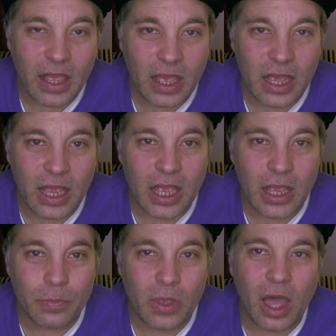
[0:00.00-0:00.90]

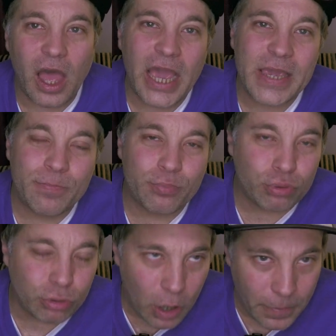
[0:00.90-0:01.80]
I
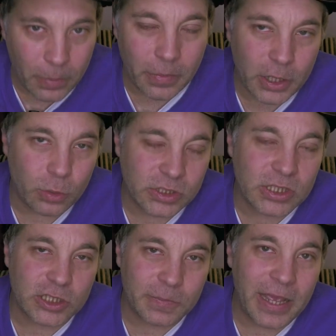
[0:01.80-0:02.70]
probably was
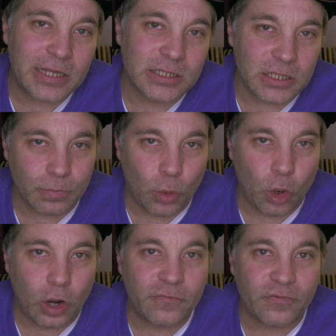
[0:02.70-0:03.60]
expecting
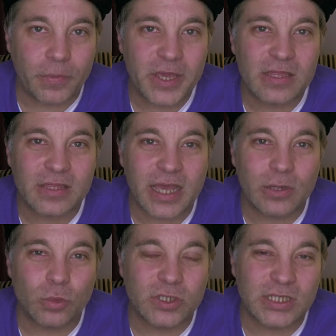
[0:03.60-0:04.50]
more from it
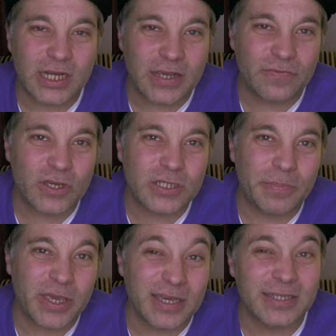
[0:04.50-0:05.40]
than was delivered
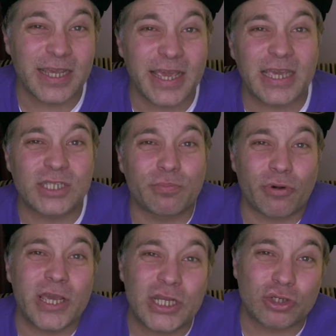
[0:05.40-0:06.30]
because it is
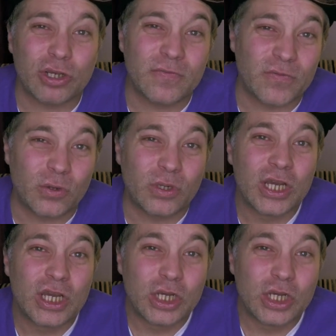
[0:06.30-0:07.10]
pretty truthful